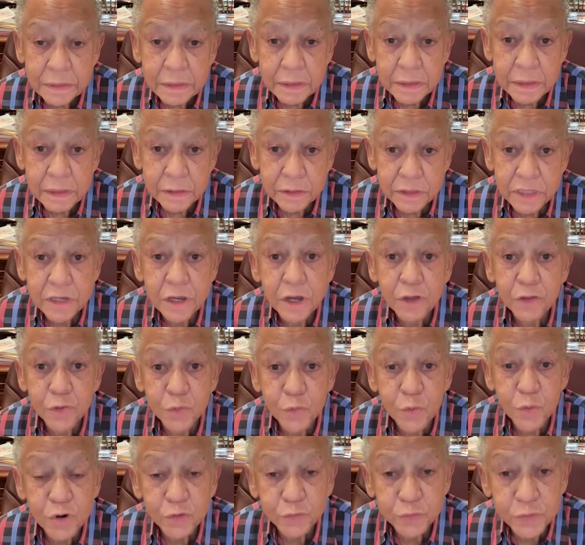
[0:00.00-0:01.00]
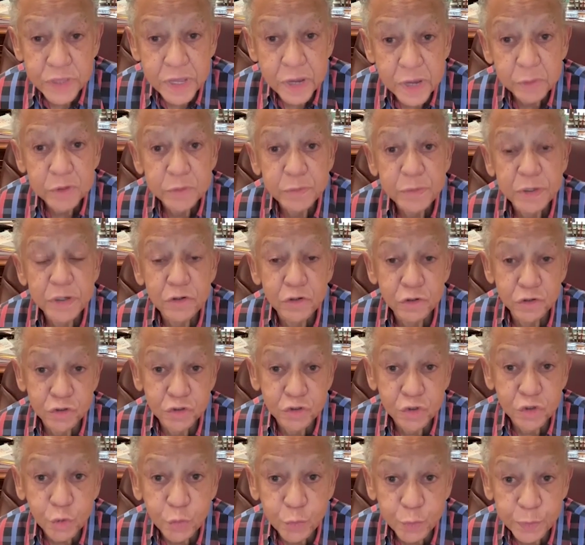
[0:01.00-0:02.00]
The other word for that would be you're
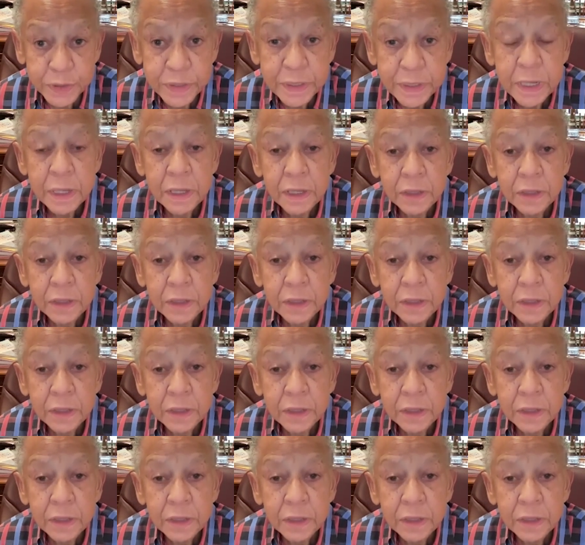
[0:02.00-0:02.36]
stupid.